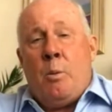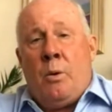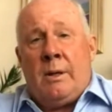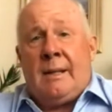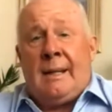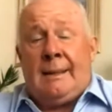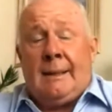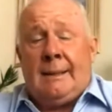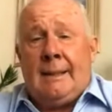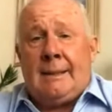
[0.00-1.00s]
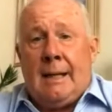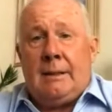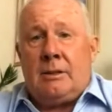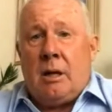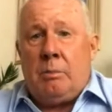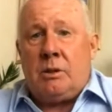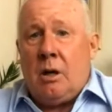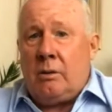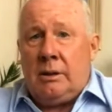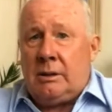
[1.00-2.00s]
but one of the things I did say to
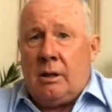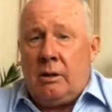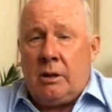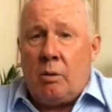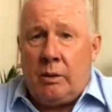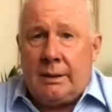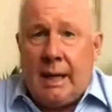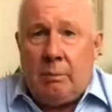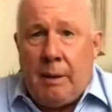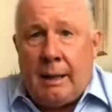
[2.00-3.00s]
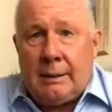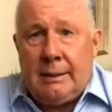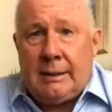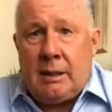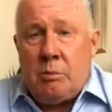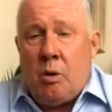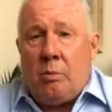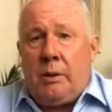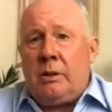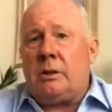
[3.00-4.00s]
Trapattoni is I don't want to take penalties
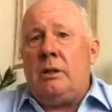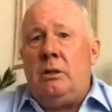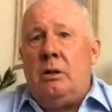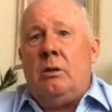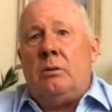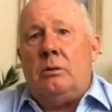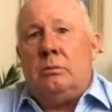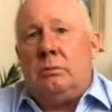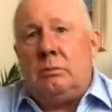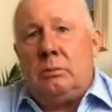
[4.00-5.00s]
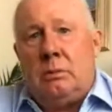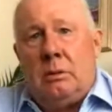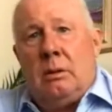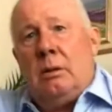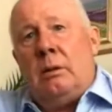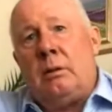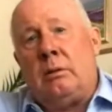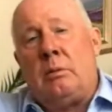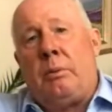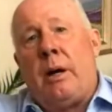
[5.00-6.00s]
anymore, because I knew, you
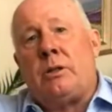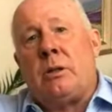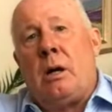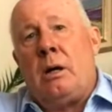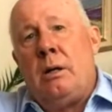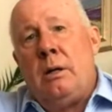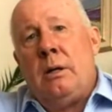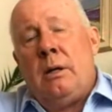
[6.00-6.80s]
know, the pressure.